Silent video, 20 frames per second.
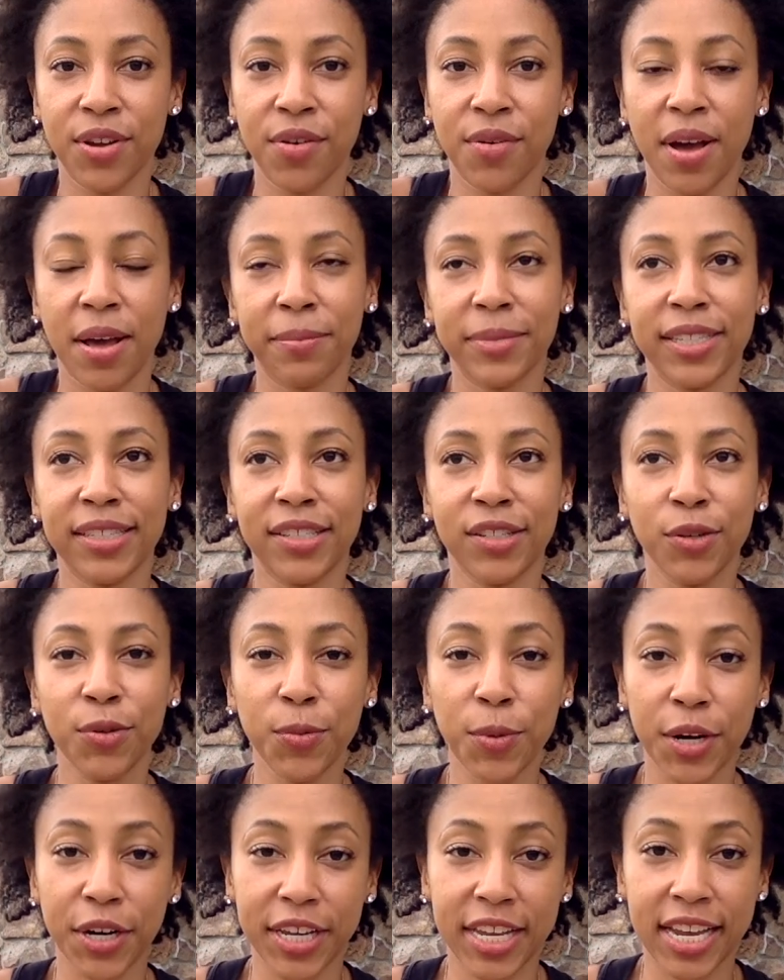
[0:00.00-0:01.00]
I'm still
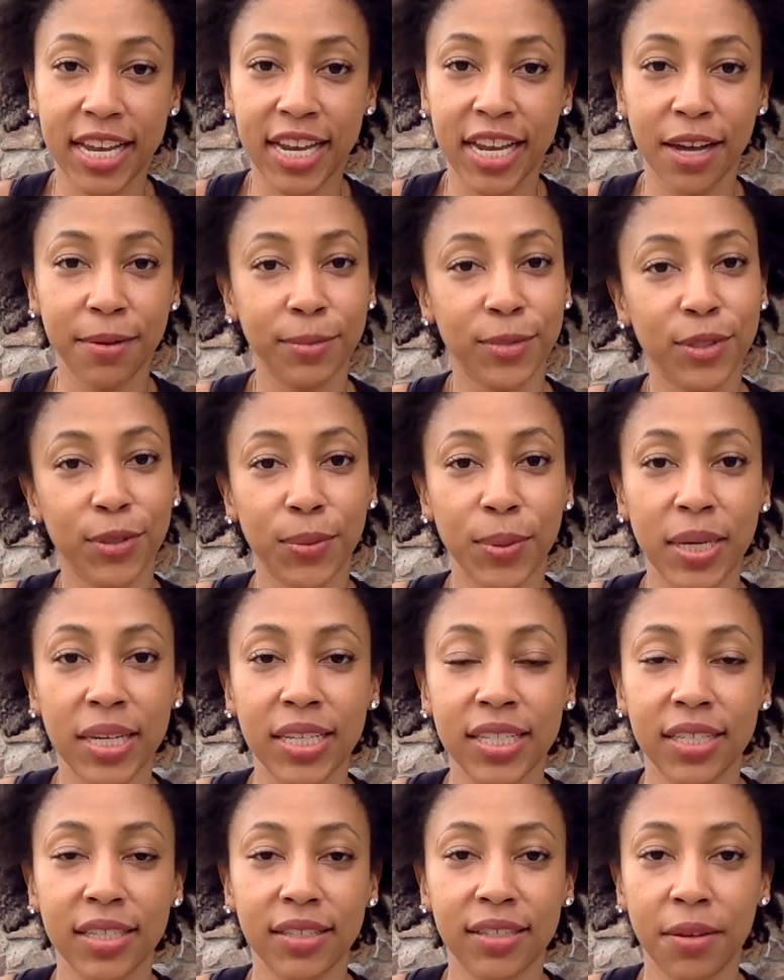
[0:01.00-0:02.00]
working. I'm
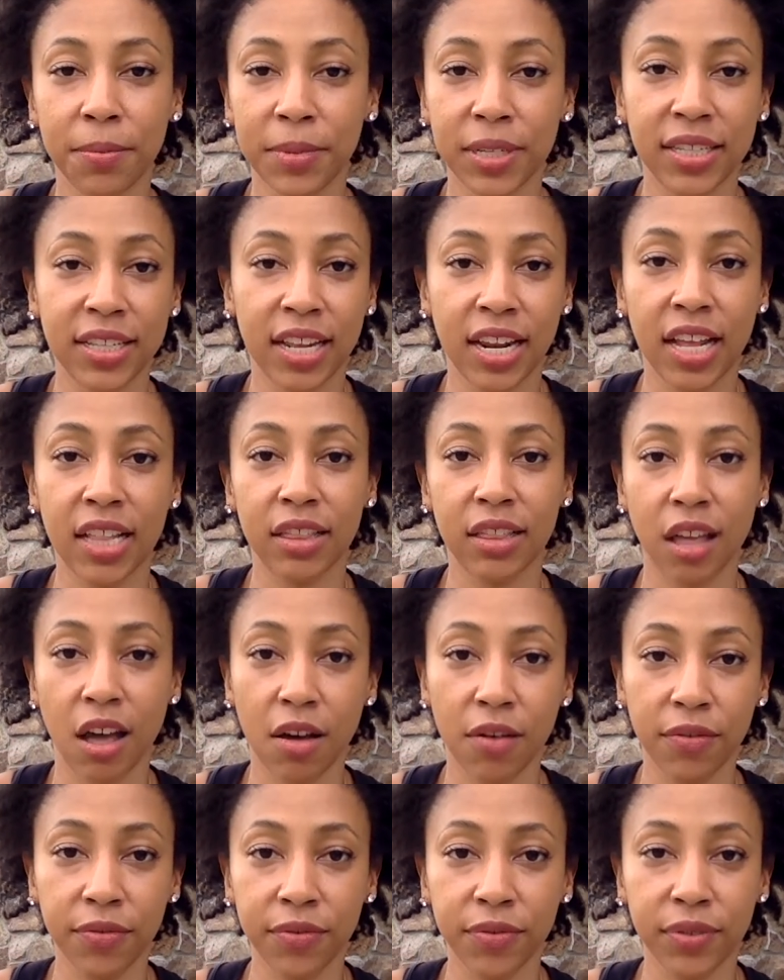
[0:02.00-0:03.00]
doing something that I
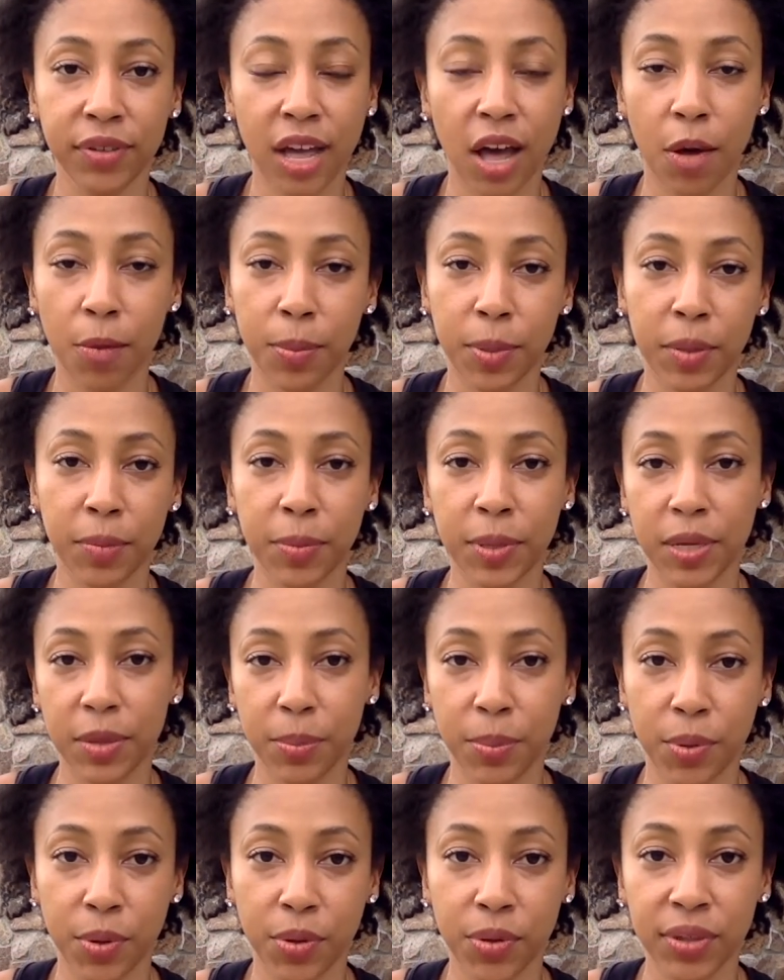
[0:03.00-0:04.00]
love, helping
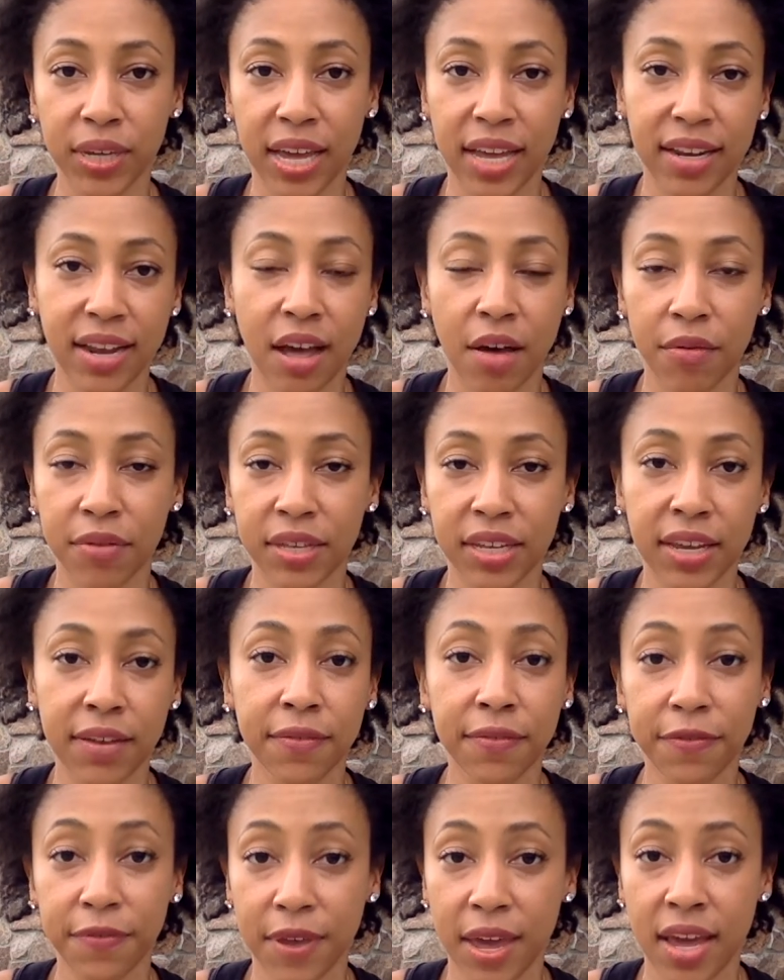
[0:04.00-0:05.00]
people get healthy
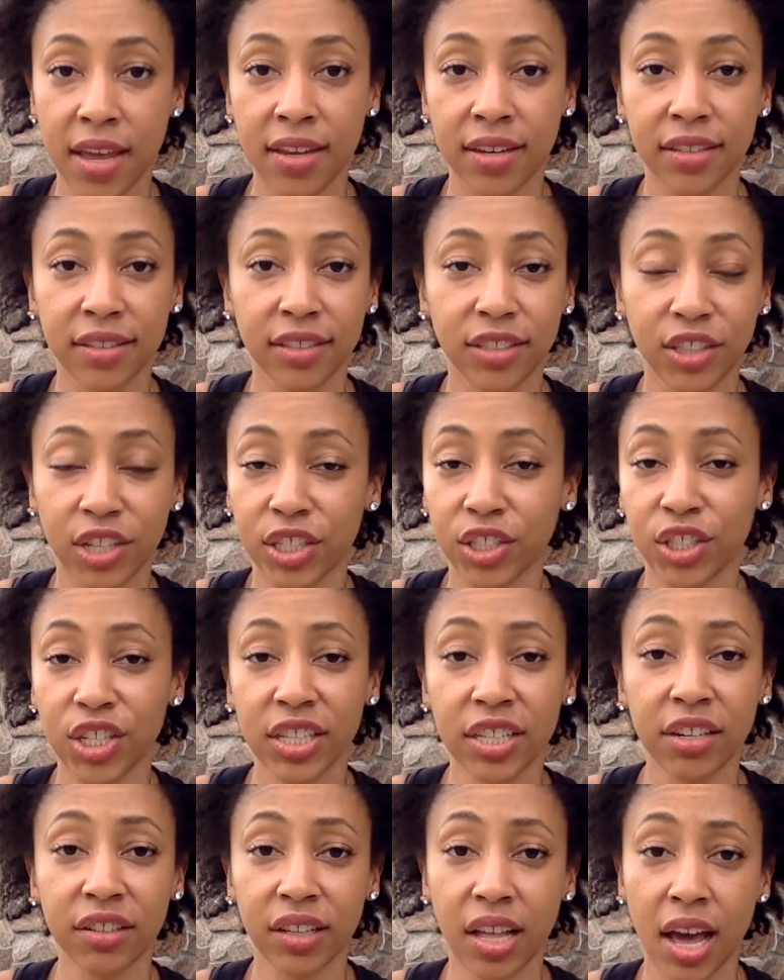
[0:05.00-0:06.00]
and fit,
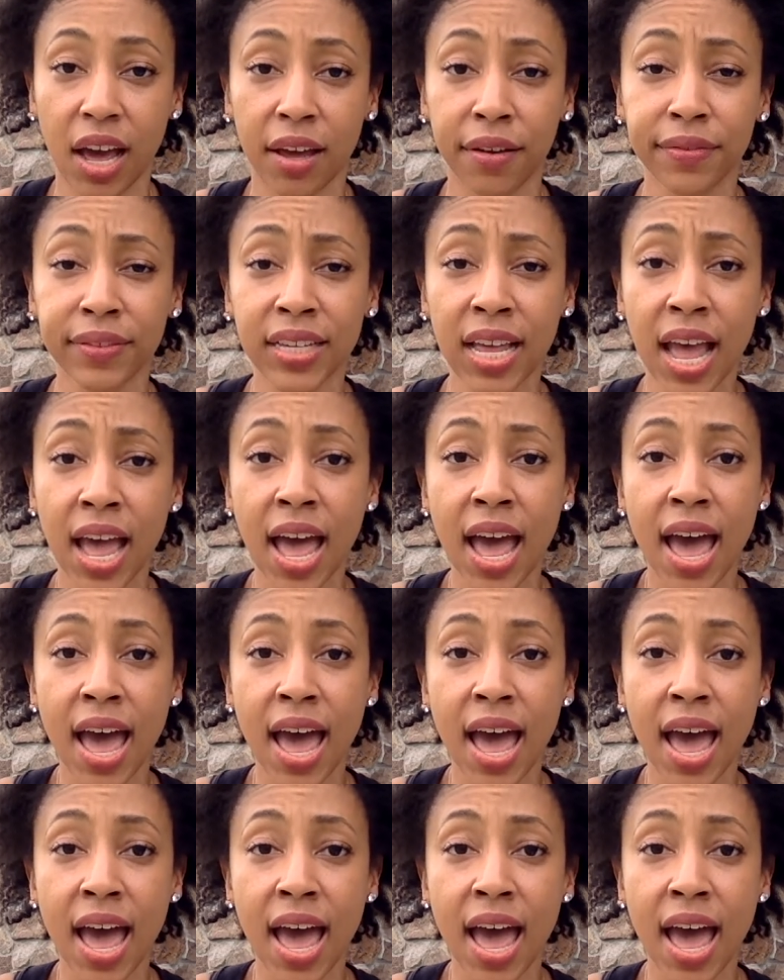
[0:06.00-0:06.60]
changing their lives.